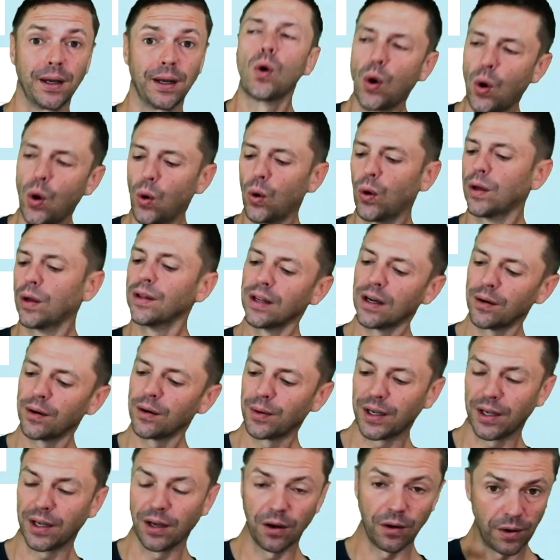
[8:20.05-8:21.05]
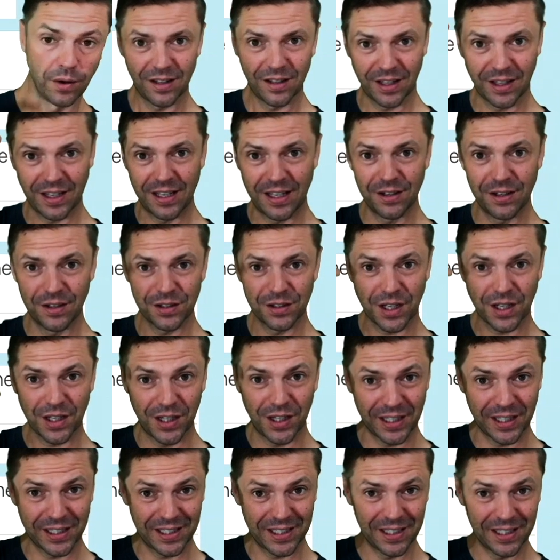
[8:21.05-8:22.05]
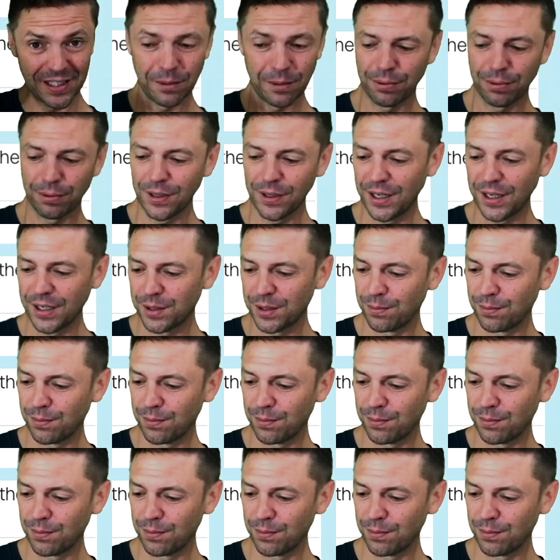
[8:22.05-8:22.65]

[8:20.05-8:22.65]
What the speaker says: Whew, there we go. The gears clicked into place,